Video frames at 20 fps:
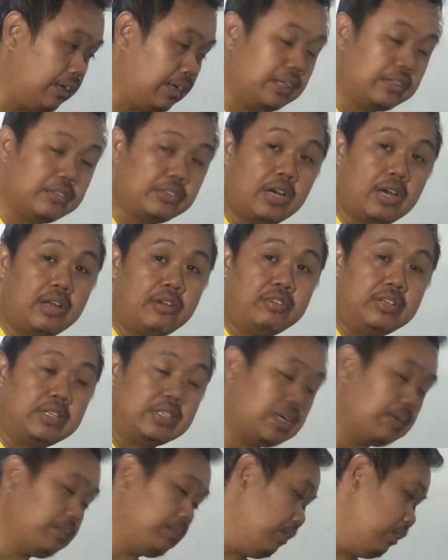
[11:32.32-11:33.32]
get a
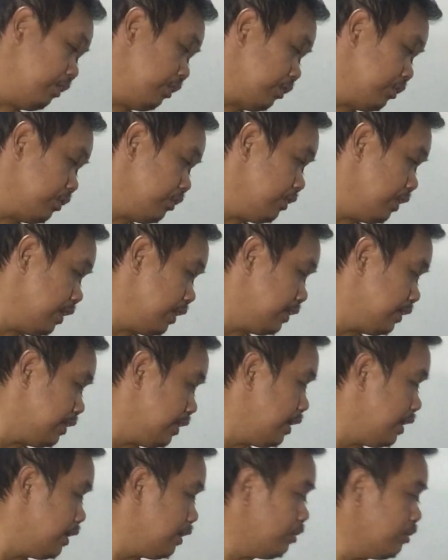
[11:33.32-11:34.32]
recap also, and
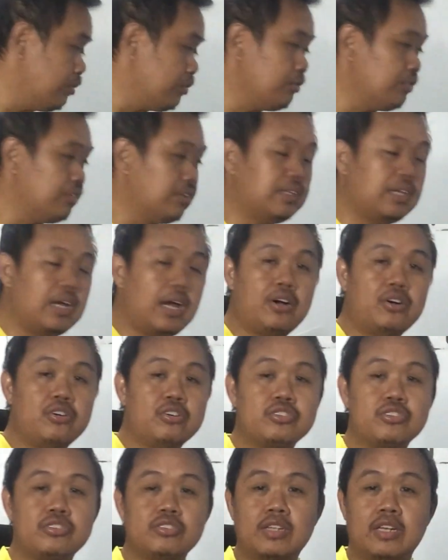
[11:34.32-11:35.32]
then
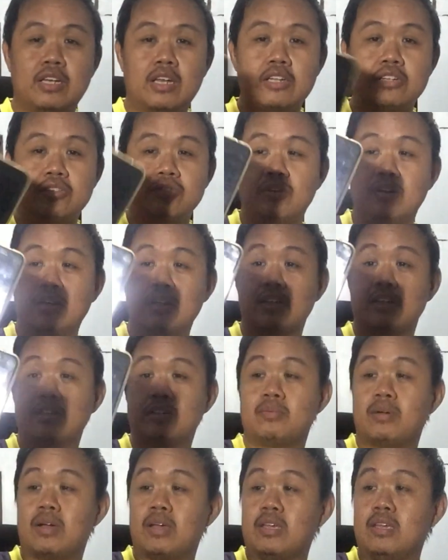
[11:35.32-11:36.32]
onto the last one
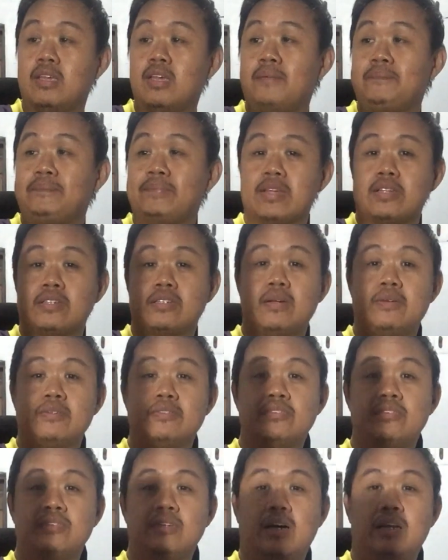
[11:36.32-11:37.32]
is my
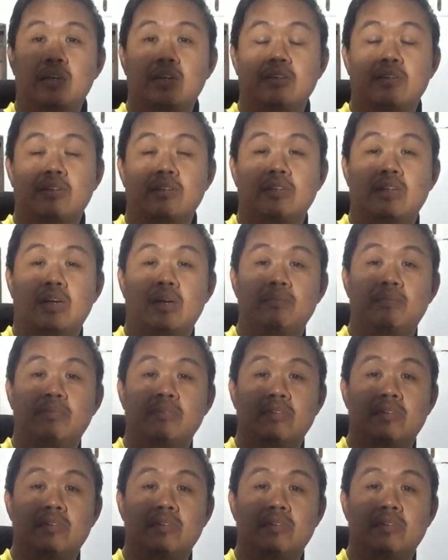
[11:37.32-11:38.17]
Samsung Galaxy Tab